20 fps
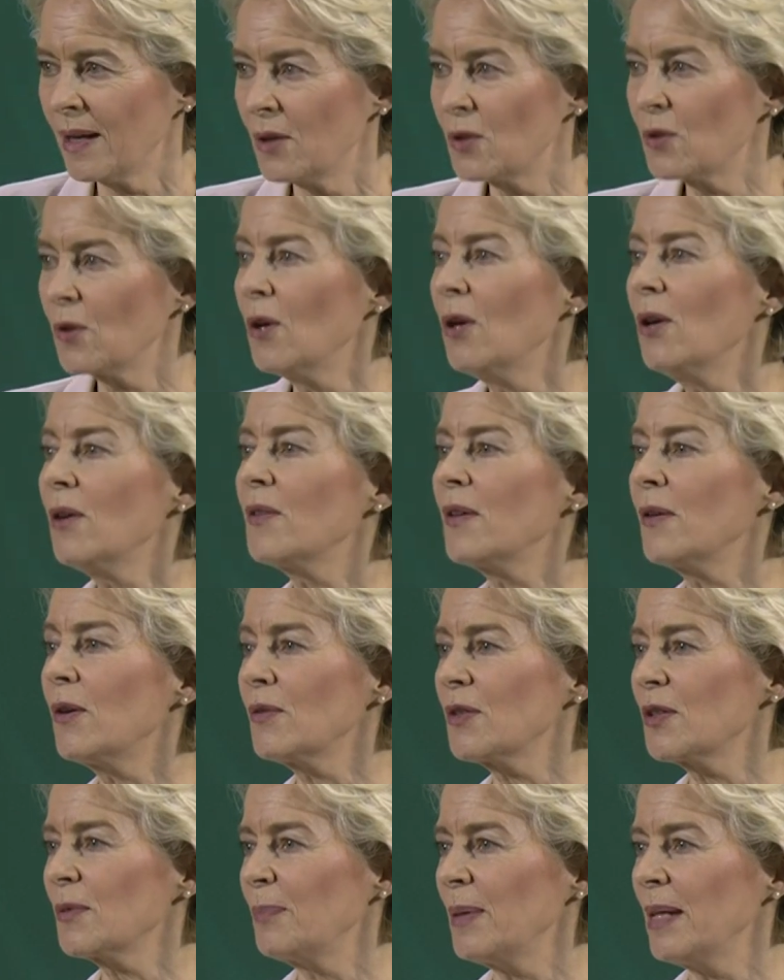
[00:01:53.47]
to all
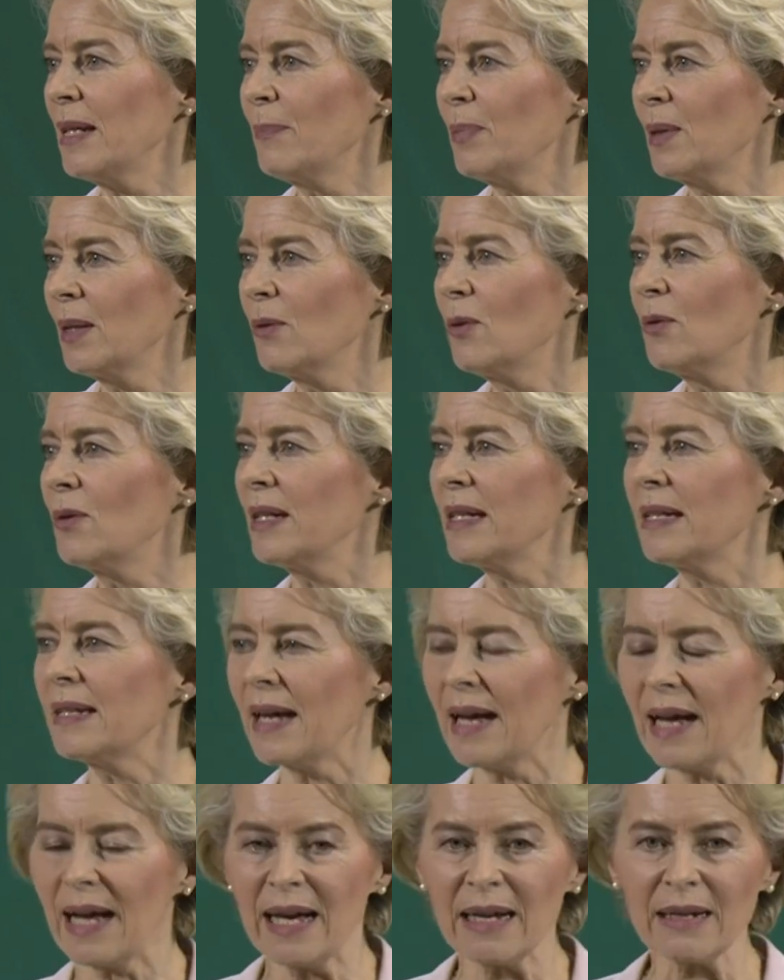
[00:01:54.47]
those people who need
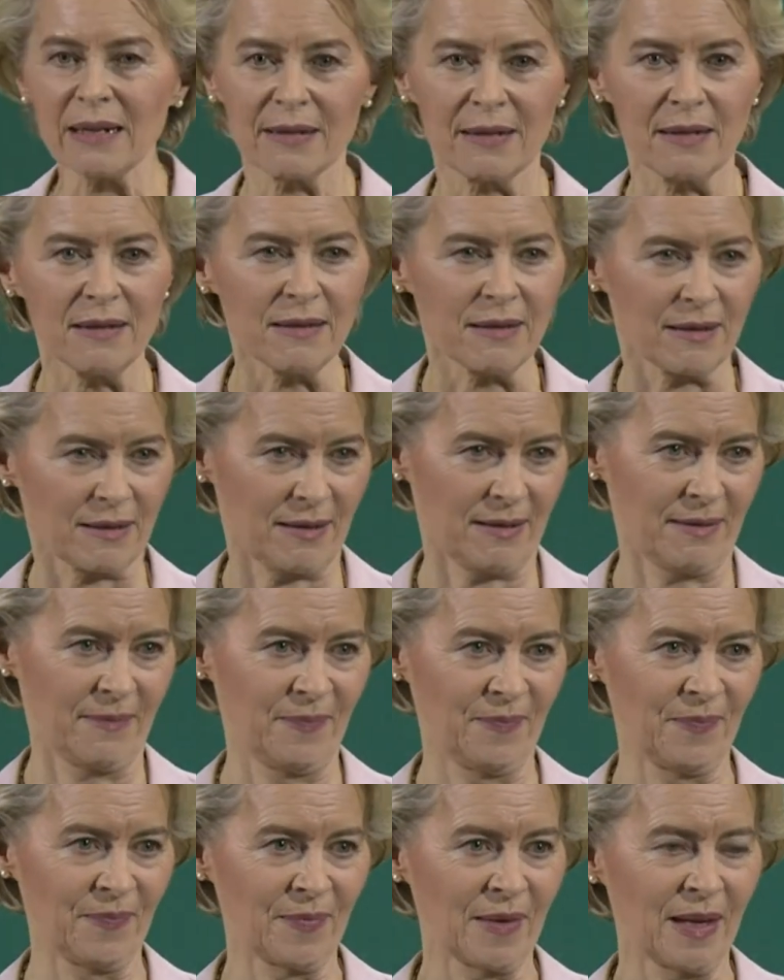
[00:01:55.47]
access
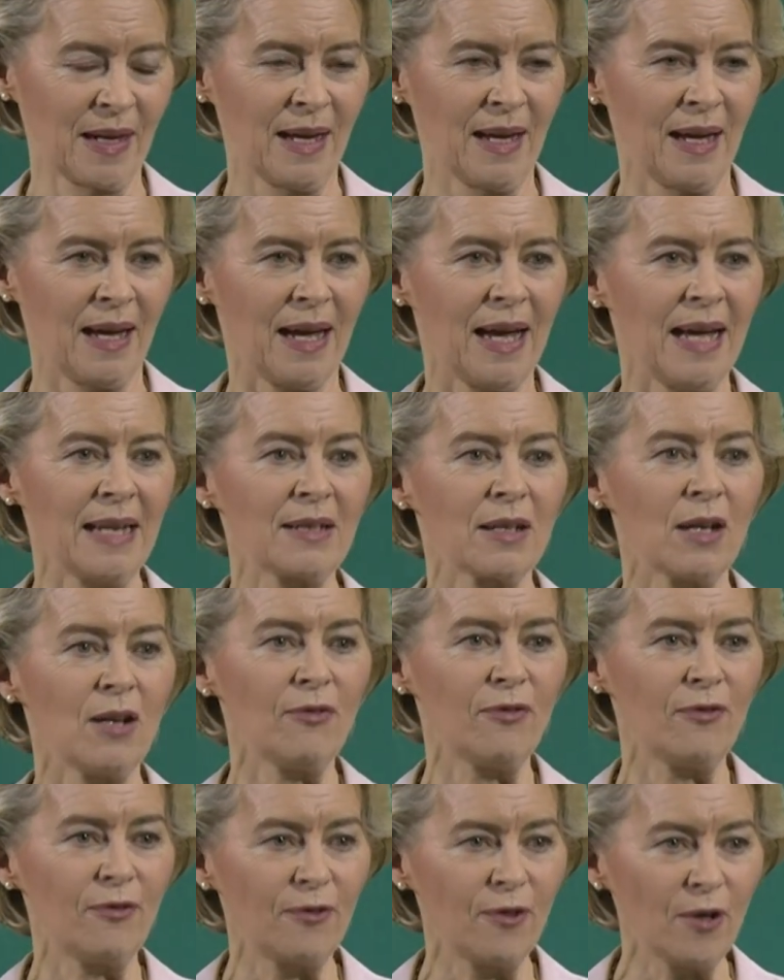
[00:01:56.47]
and
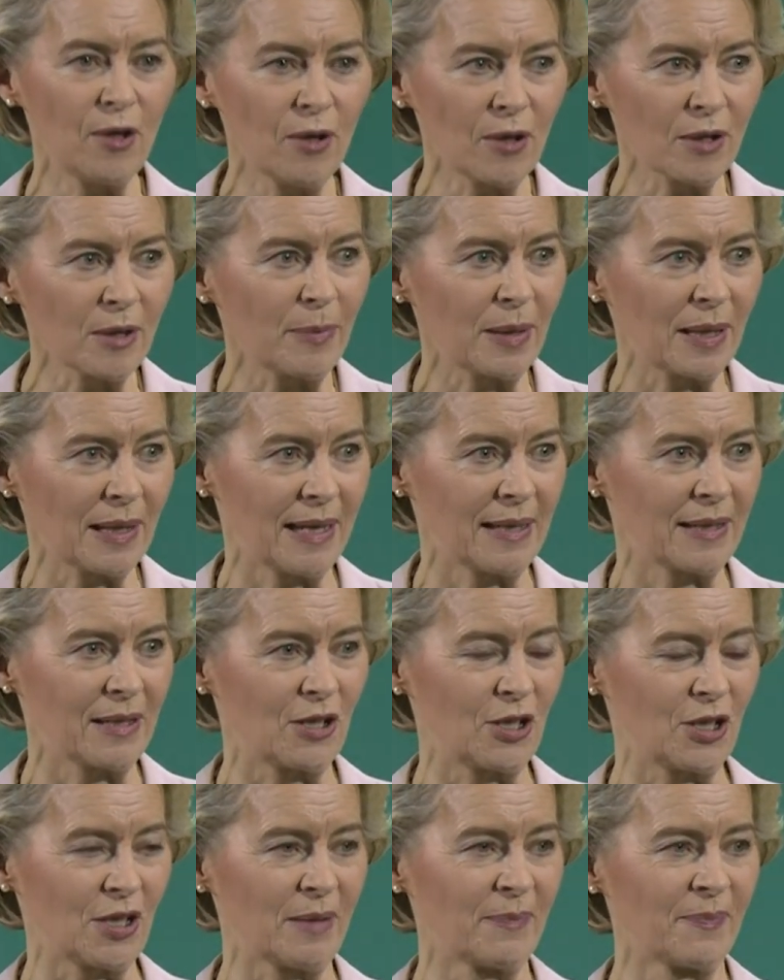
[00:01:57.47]
affordable
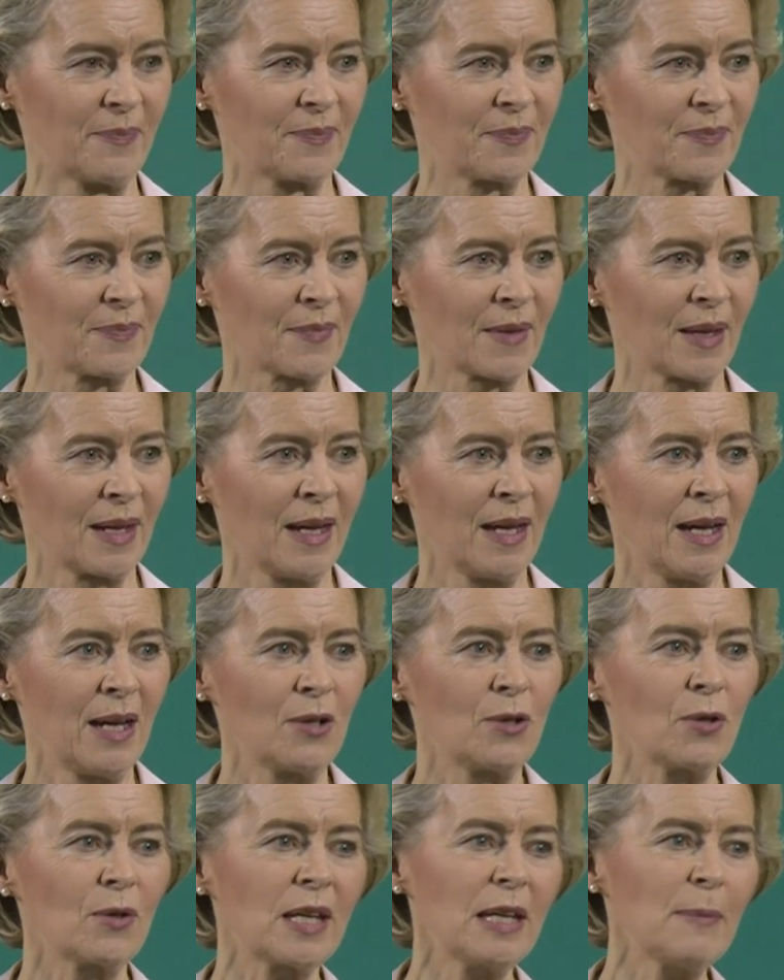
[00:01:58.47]
energy
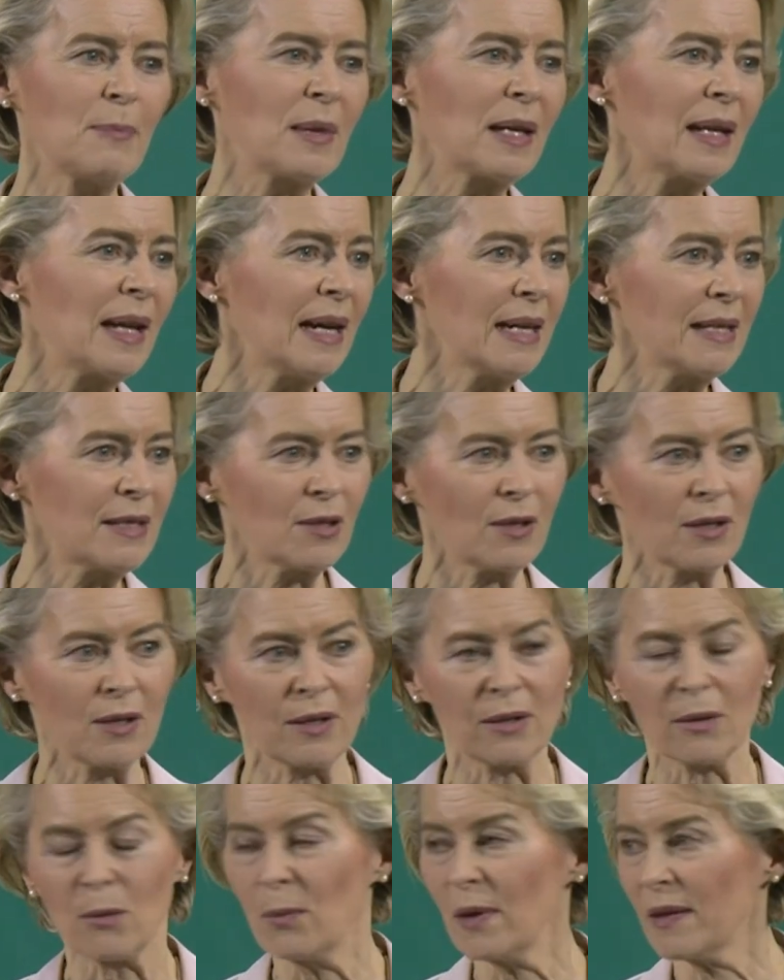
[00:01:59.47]
to keep the lights
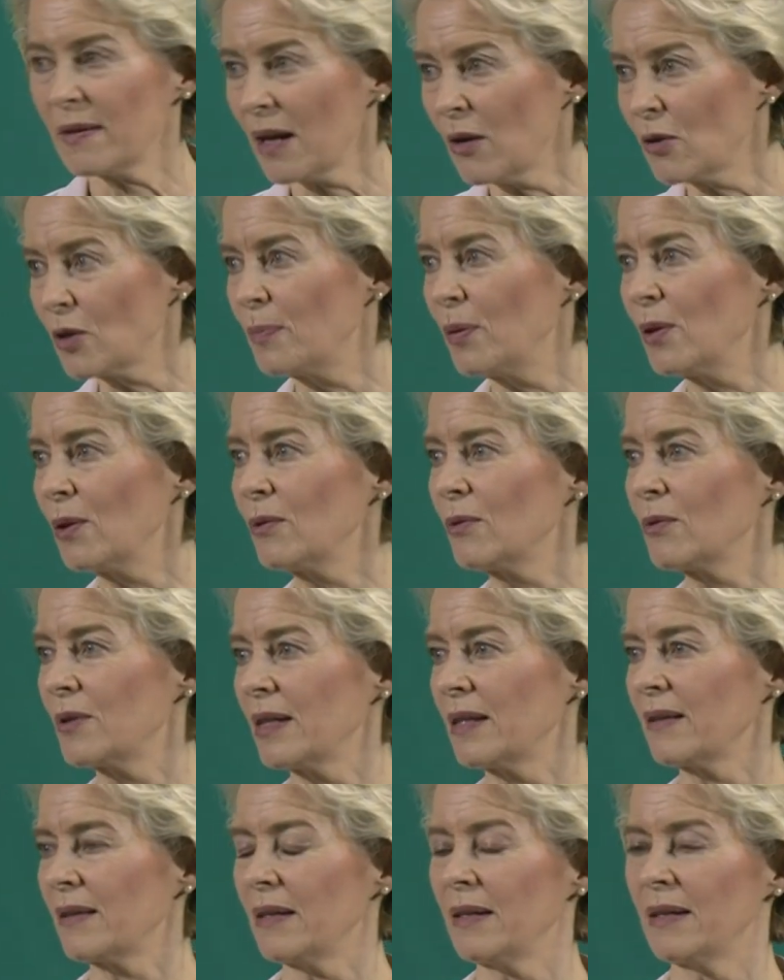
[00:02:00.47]
on without
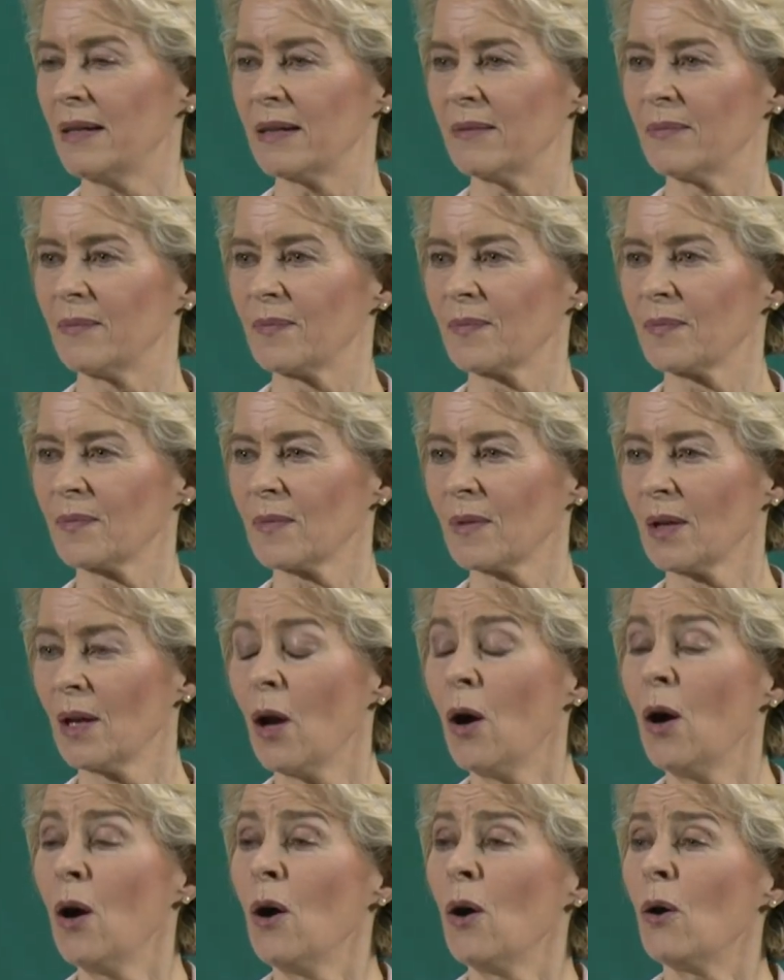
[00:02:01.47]
polluting the air,
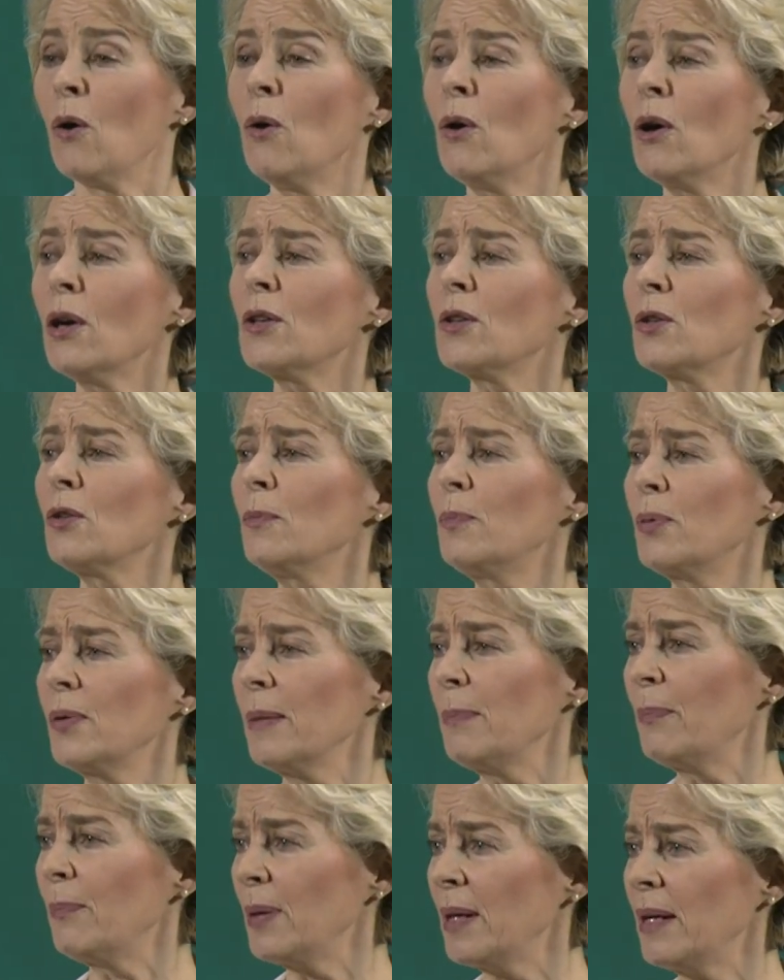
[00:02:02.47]
or to
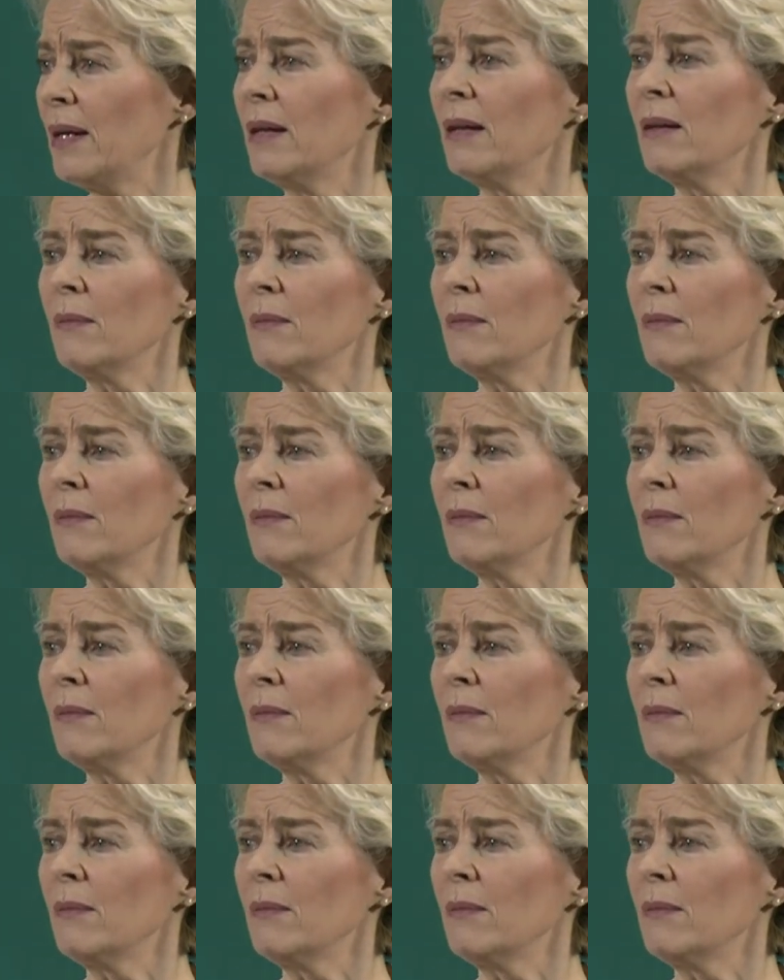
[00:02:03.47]
prepare